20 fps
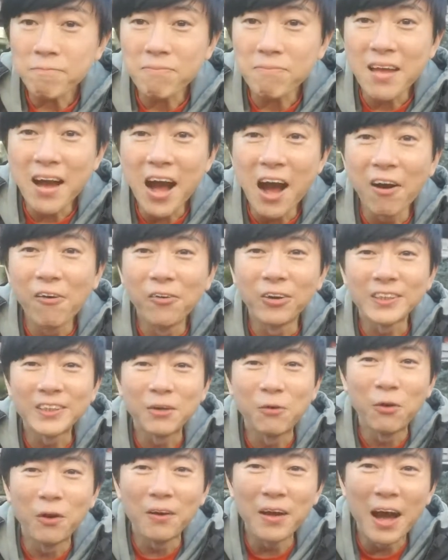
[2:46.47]
How's
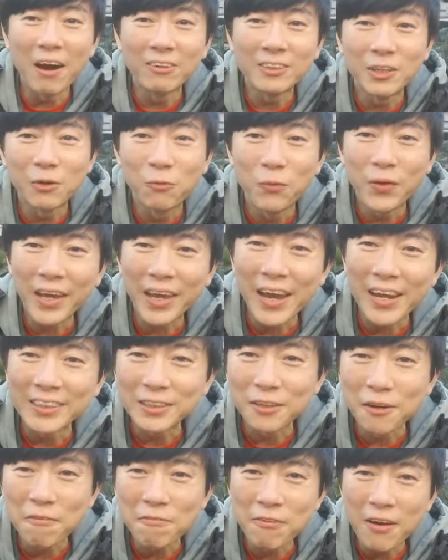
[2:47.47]
the
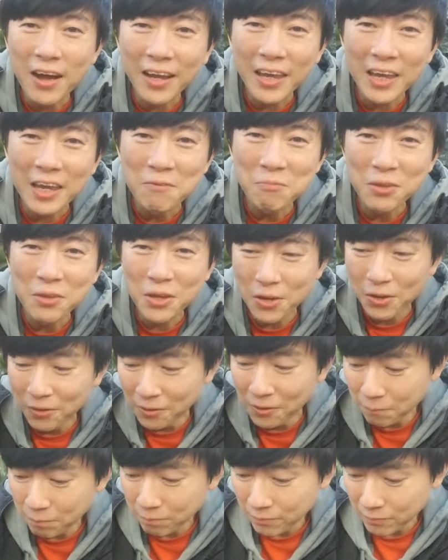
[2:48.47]
weekend so far? Kim
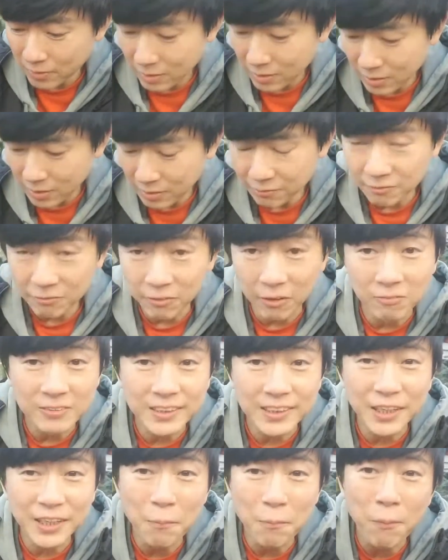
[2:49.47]
Teo from
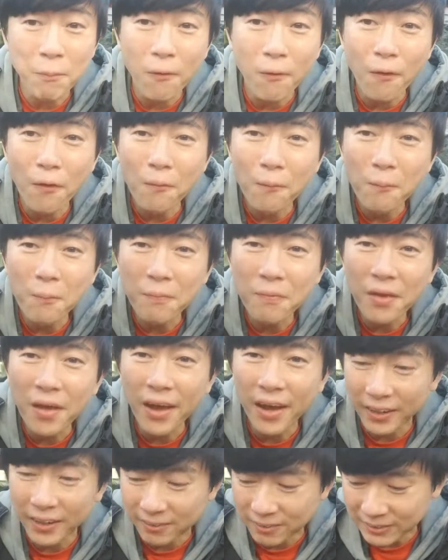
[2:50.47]
Singapore
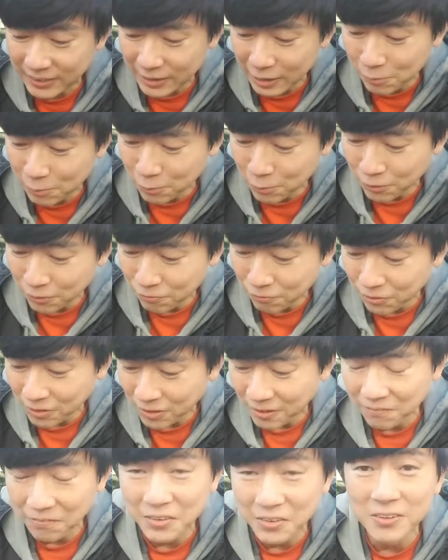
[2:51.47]
and Crystal Moon
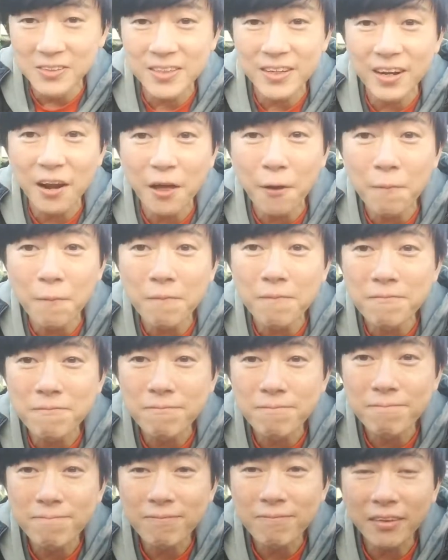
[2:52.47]
from New Zealand.
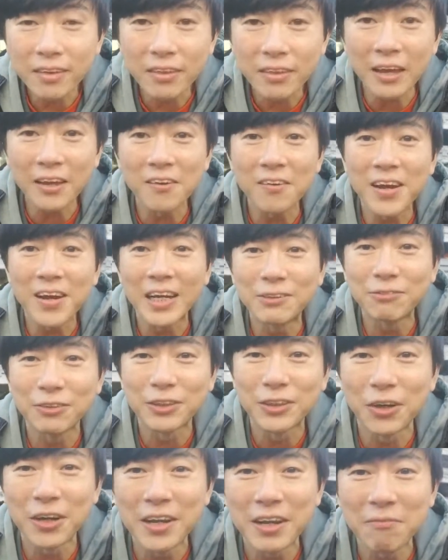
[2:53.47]
Thank you guys for
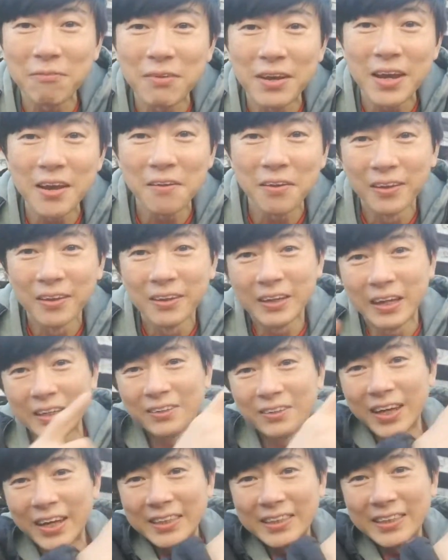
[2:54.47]
joining me.
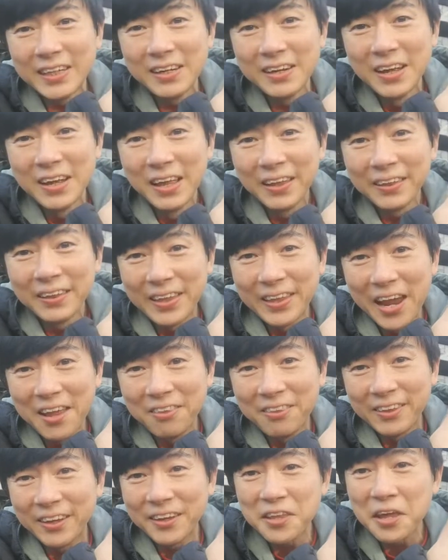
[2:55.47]
As you can see,
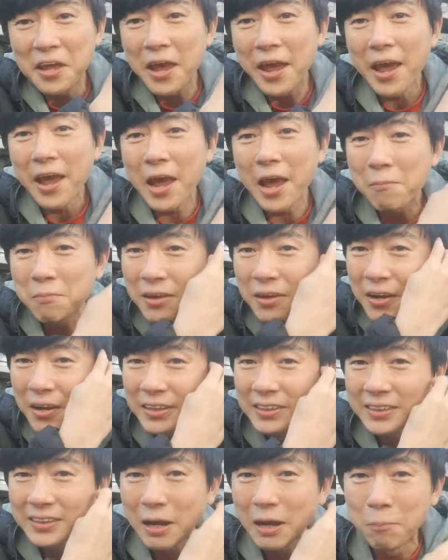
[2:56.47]
10:30 a.m. here
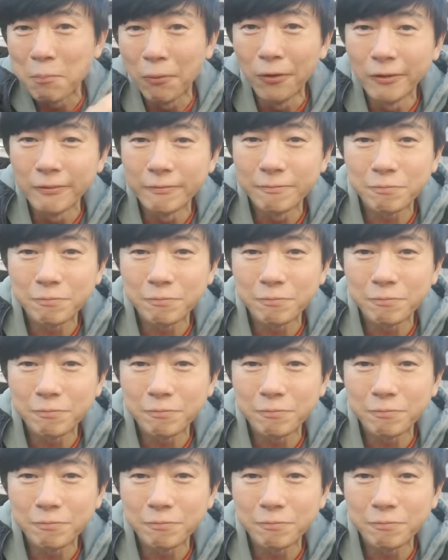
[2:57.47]
in Istanbul.